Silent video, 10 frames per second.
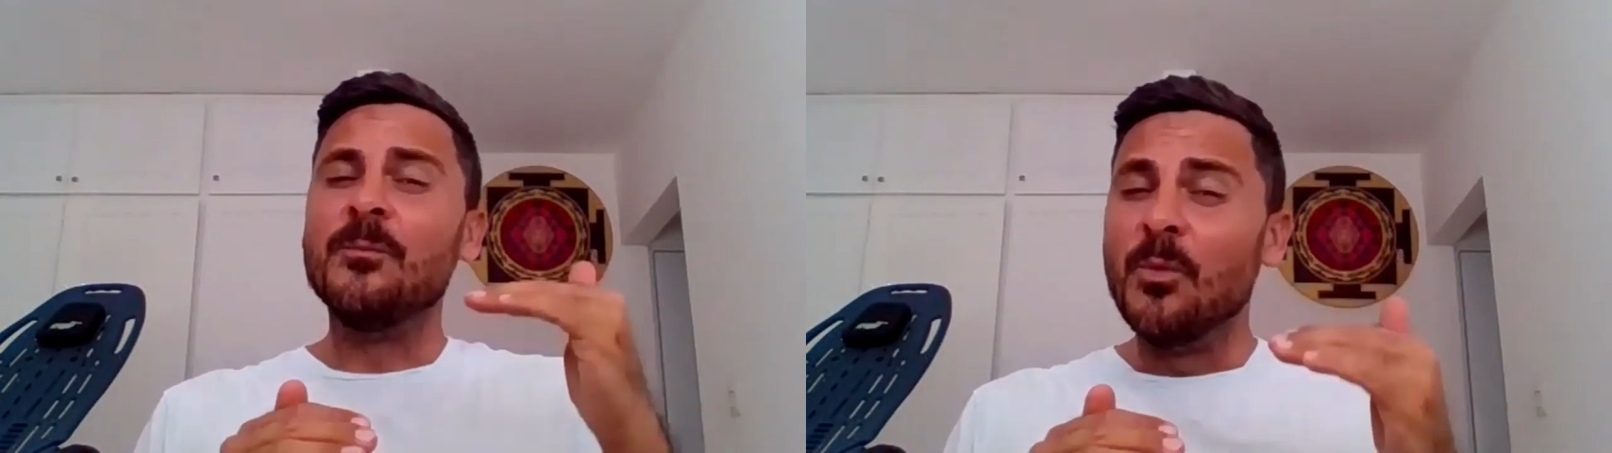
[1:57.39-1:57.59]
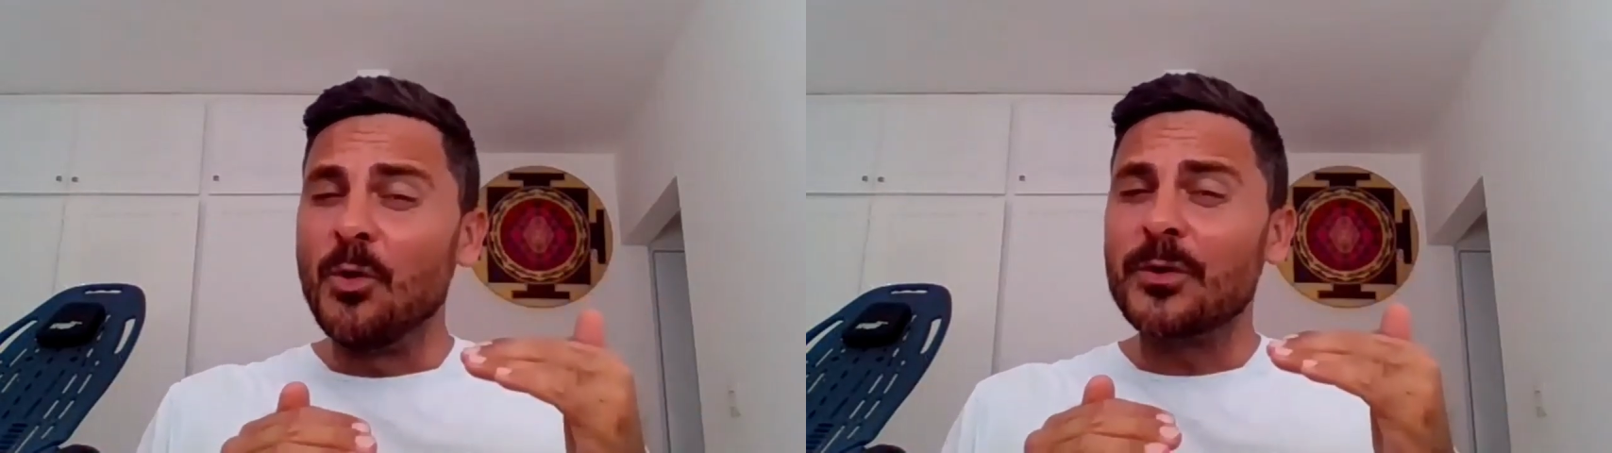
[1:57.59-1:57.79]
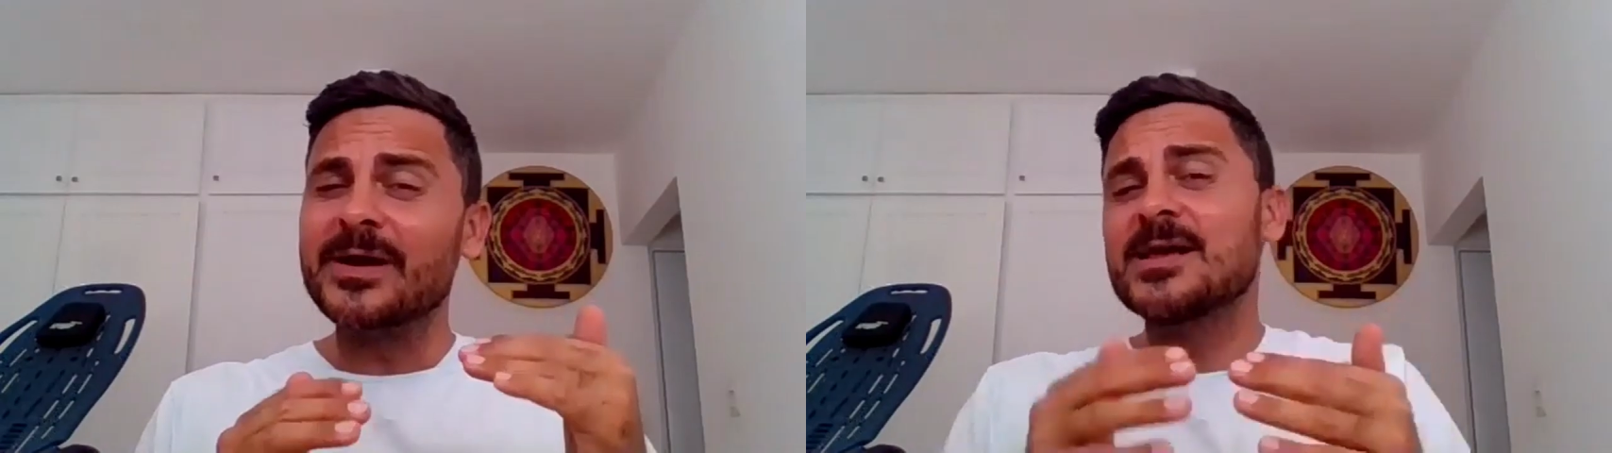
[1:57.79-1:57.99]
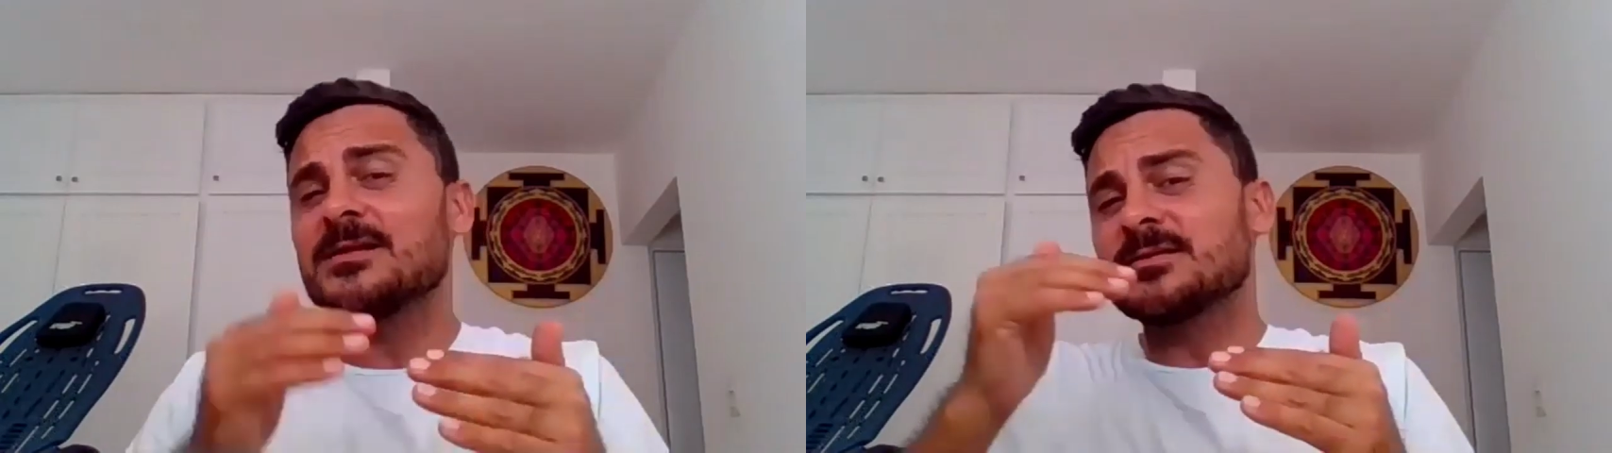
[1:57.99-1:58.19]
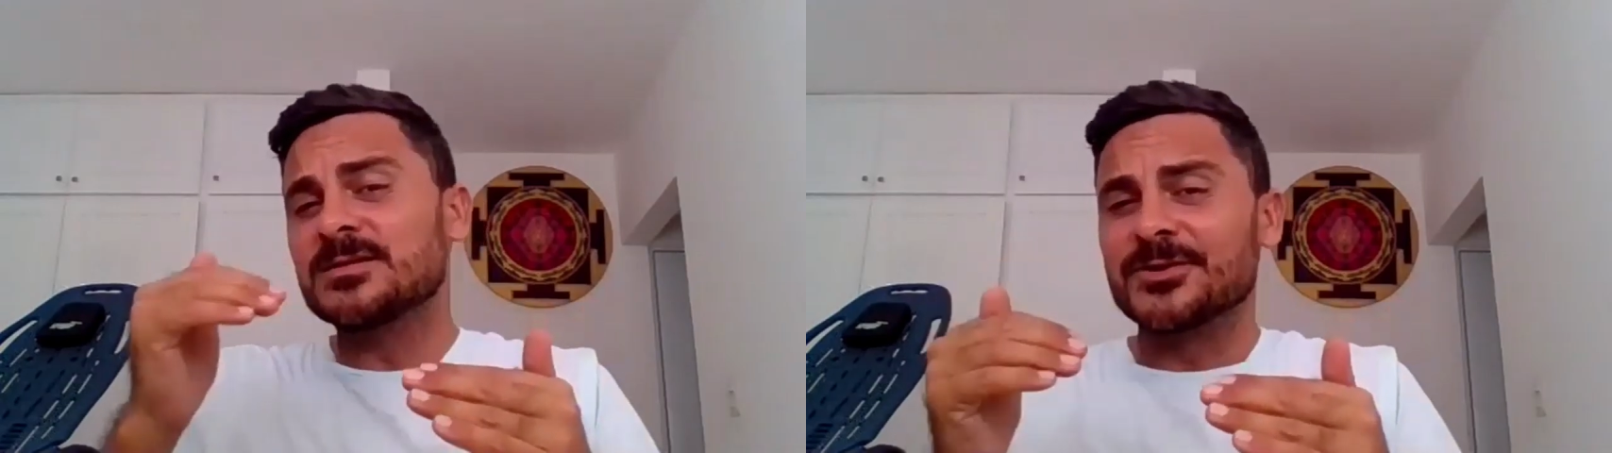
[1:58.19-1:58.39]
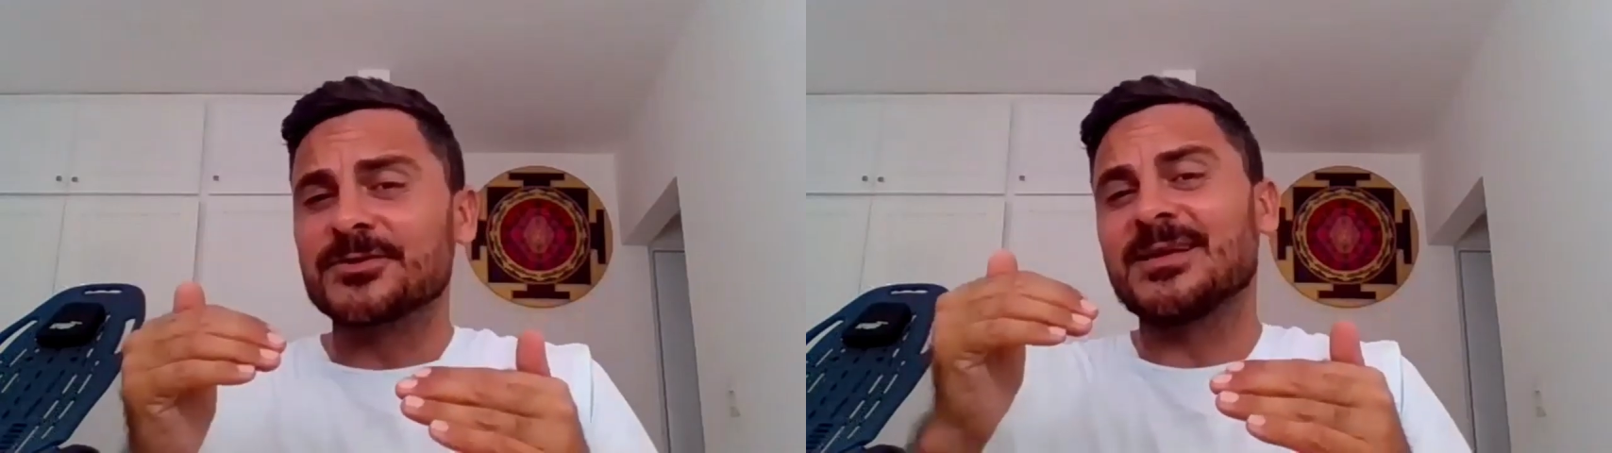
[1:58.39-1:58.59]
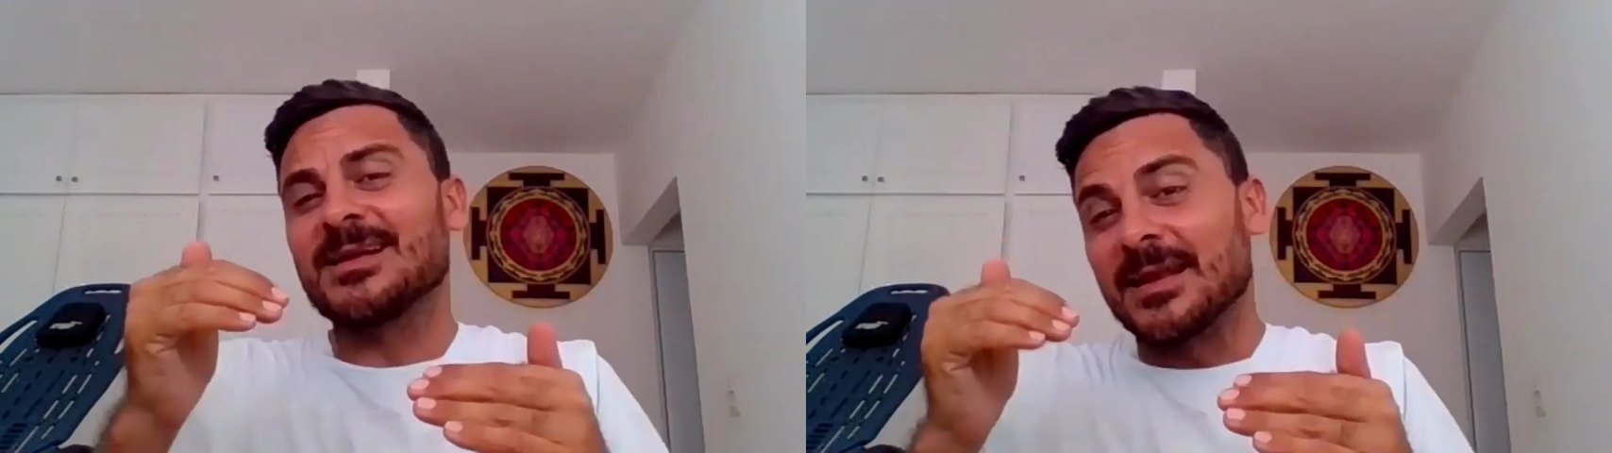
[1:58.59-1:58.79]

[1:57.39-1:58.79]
more in certain,